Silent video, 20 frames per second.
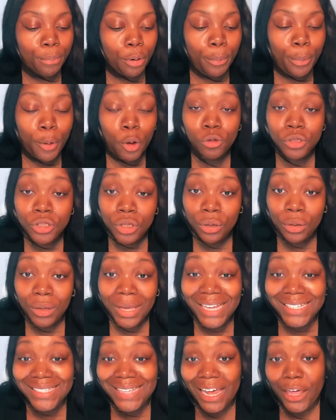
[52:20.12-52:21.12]

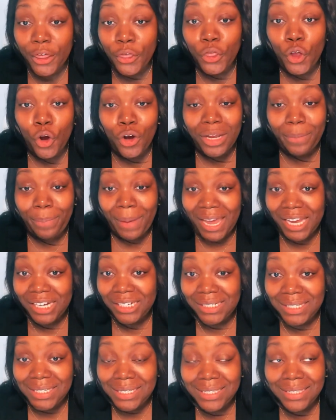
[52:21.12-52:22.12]
proposal is like 30
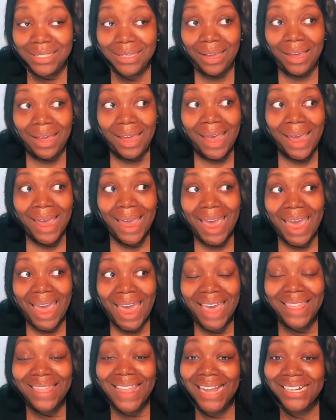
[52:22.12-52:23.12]
pages,
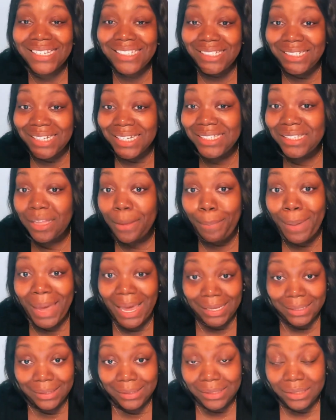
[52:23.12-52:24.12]
and that's just the
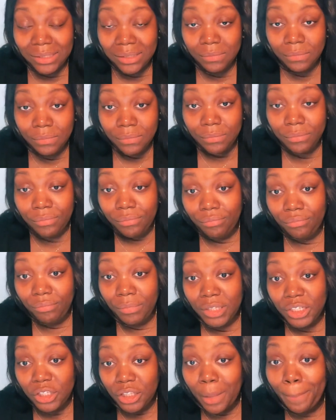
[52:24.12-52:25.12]
base.
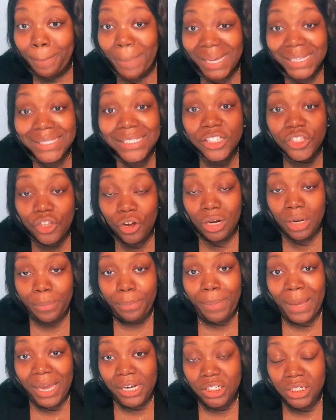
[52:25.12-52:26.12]
The base is 30
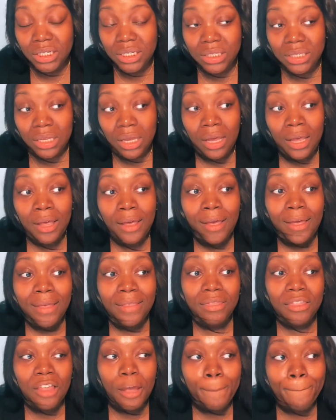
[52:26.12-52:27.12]
pages.
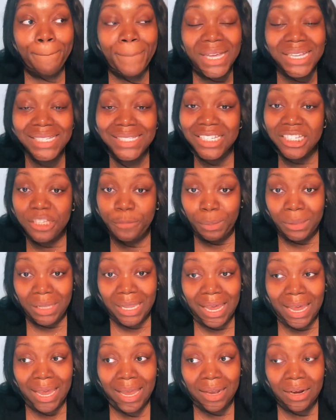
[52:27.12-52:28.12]
The business
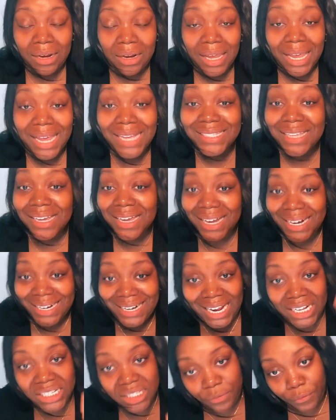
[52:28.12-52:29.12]
plan is a
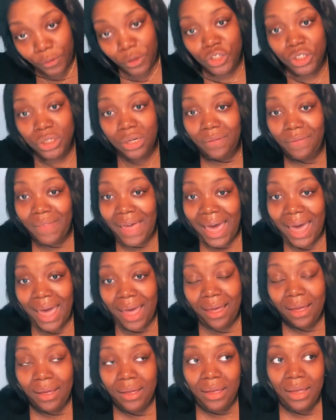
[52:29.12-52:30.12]
condensed version of
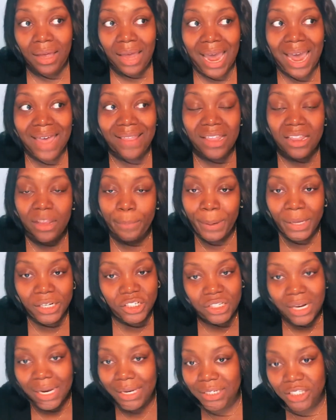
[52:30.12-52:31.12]
that, and then the
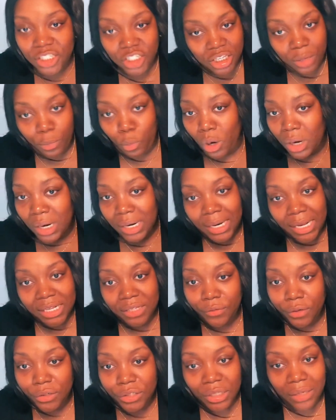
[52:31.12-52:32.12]
pitch deck is just a more
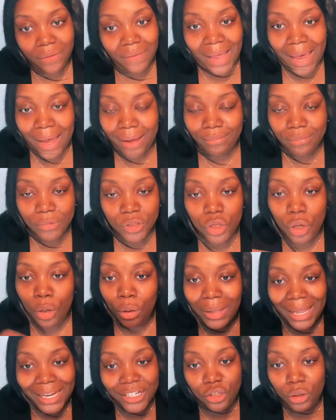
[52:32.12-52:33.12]
condensed version of that.
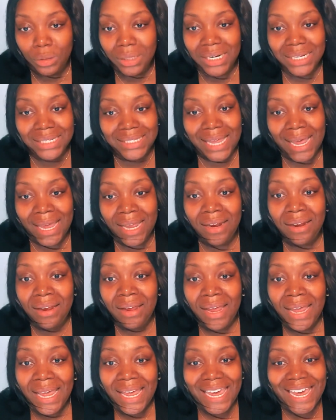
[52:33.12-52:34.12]
So like Jolena said,
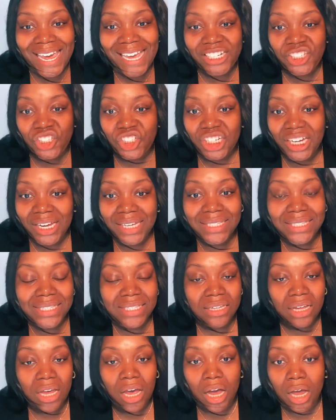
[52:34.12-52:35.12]
it's
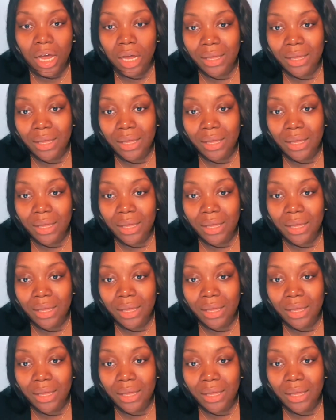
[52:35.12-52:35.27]
just